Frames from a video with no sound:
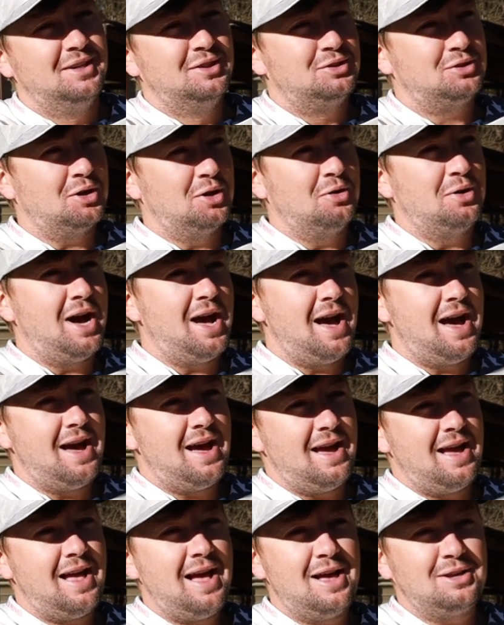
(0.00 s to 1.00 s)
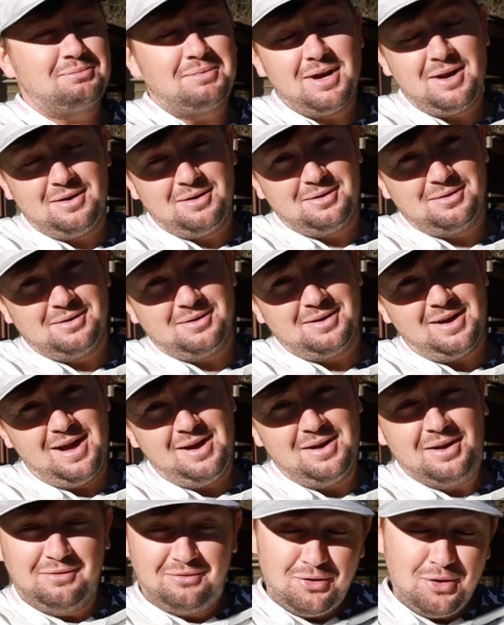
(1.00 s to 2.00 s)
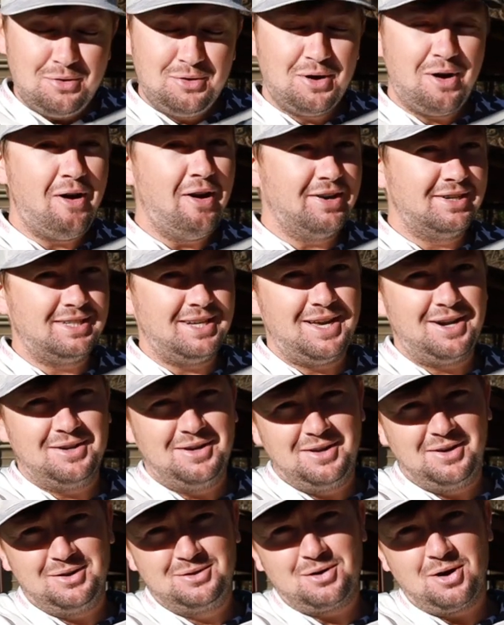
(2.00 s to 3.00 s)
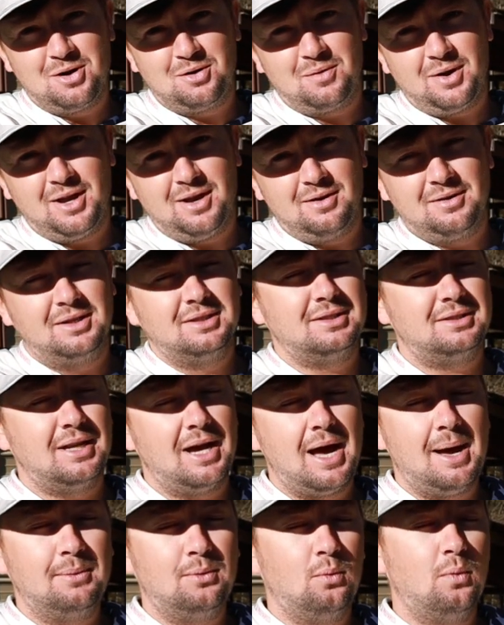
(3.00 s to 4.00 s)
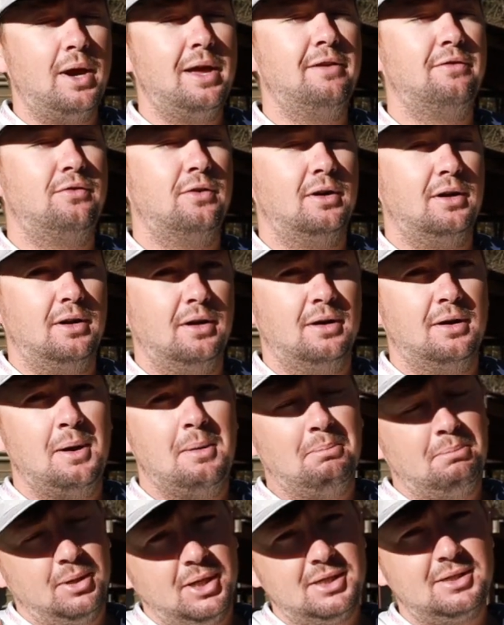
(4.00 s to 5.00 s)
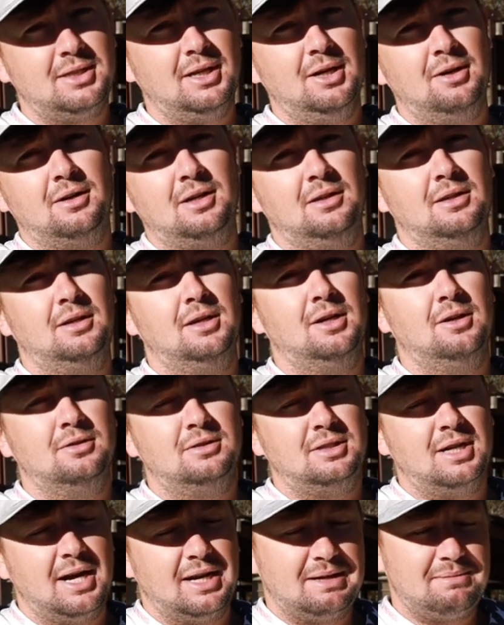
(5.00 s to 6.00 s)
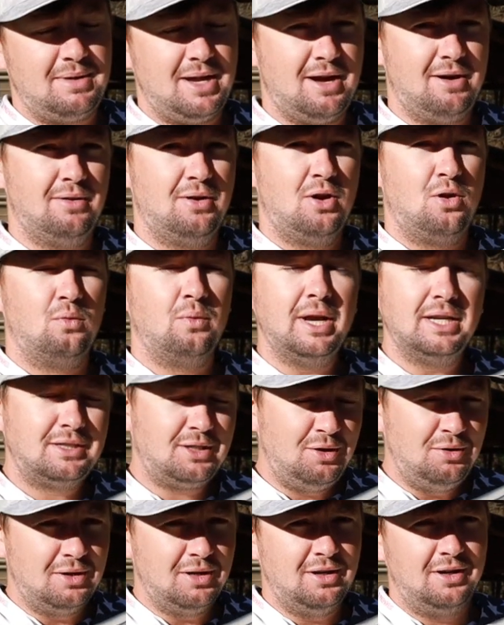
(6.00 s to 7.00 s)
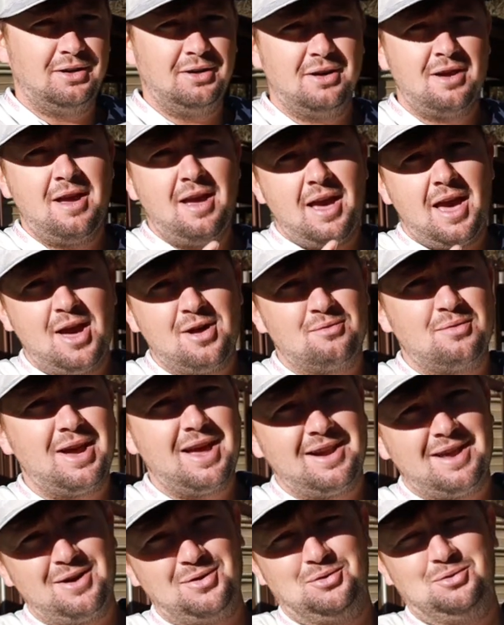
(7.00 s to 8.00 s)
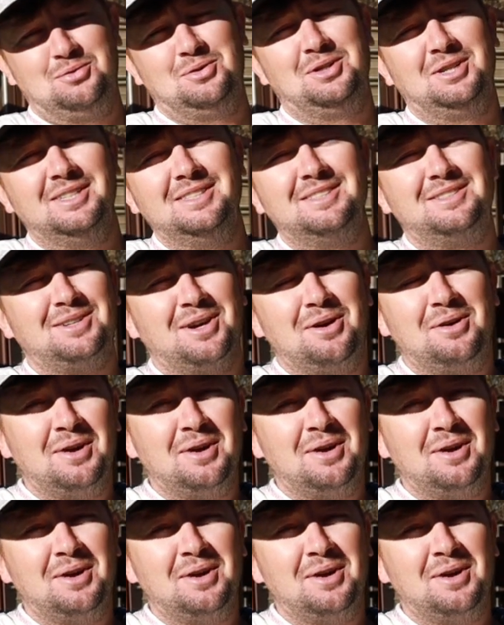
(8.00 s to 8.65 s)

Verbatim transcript: So I was about uh, a few yards ahead of Hunter, turned around, stopped, waited for her, punched the elk in the nose, knocked him out, rescued Hunter, and ran out of the woods. So.